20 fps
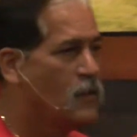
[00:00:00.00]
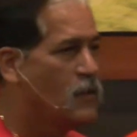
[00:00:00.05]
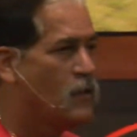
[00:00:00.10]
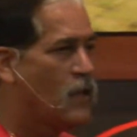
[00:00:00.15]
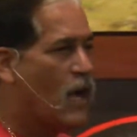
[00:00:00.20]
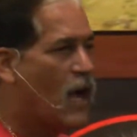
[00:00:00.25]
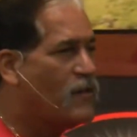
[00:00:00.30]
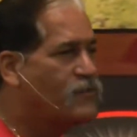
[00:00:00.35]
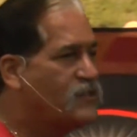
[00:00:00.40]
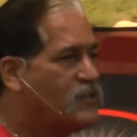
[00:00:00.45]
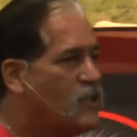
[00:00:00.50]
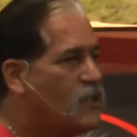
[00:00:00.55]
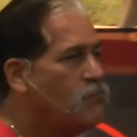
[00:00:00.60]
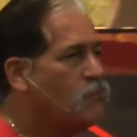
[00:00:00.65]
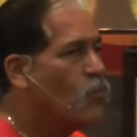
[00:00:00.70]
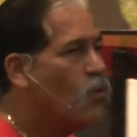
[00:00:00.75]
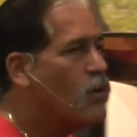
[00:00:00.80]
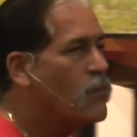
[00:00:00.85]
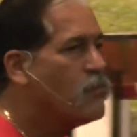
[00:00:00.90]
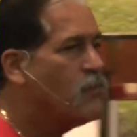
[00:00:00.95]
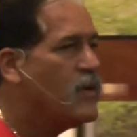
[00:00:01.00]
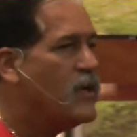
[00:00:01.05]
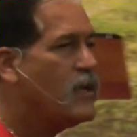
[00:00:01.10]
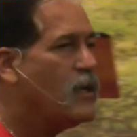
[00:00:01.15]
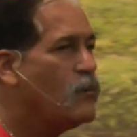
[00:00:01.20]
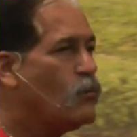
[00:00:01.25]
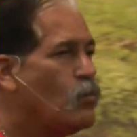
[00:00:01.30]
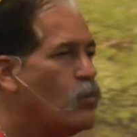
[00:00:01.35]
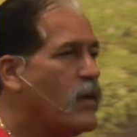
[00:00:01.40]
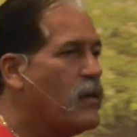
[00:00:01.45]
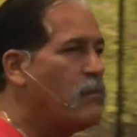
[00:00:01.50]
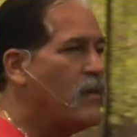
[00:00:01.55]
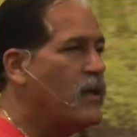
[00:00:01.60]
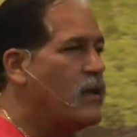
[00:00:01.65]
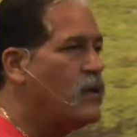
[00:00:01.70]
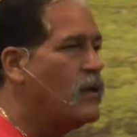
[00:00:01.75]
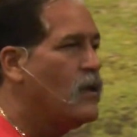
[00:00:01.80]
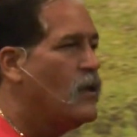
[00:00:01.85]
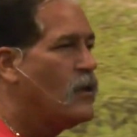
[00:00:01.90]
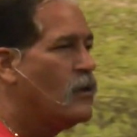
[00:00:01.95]
I've seen more men and
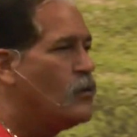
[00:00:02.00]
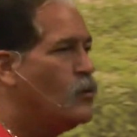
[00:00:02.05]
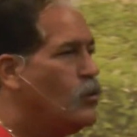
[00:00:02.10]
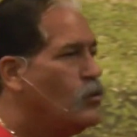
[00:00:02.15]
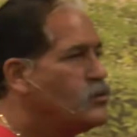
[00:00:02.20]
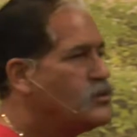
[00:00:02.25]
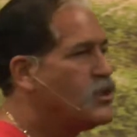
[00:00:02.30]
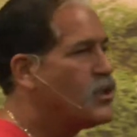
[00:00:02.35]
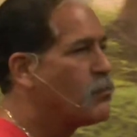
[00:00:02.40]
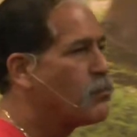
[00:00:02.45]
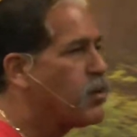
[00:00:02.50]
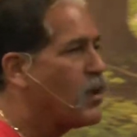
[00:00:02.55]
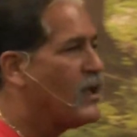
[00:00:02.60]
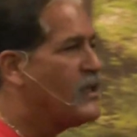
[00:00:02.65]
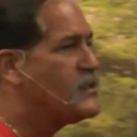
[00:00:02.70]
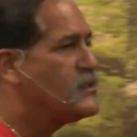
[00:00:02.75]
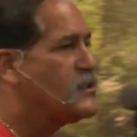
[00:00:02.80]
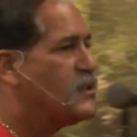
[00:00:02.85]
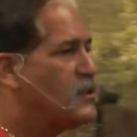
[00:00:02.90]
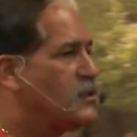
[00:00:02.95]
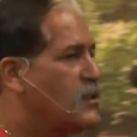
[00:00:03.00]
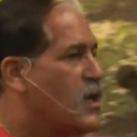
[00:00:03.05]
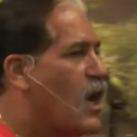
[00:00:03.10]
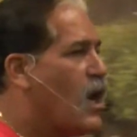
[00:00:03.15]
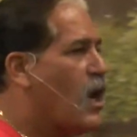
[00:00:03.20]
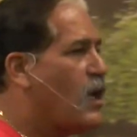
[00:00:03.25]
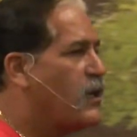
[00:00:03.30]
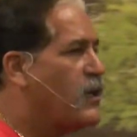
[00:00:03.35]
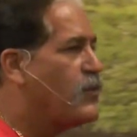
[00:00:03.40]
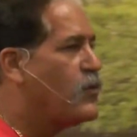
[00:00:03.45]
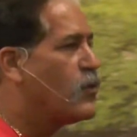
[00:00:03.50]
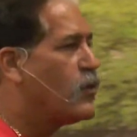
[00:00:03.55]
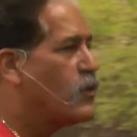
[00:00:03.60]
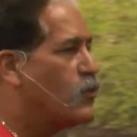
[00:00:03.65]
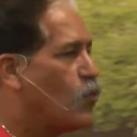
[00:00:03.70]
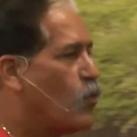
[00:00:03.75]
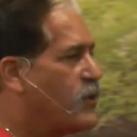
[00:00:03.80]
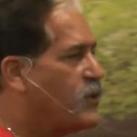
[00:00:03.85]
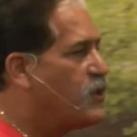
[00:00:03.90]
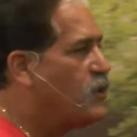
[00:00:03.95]
women lose their place in God and their
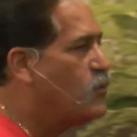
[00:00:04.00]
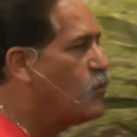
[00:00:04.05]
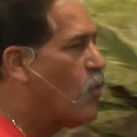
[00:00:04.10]
anointing